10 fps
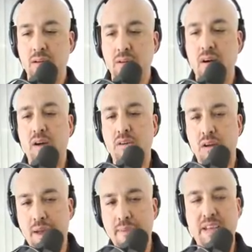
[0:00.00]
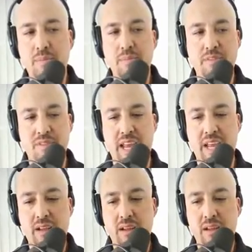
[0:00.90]
well, I made a
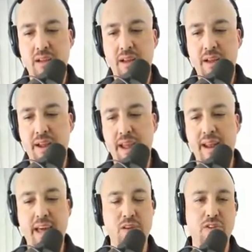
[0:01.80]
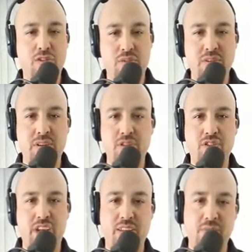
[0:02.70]
mistake and I don't deserve another
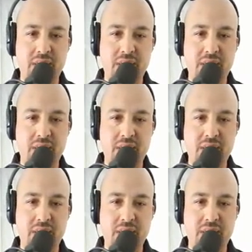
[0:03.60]
chance.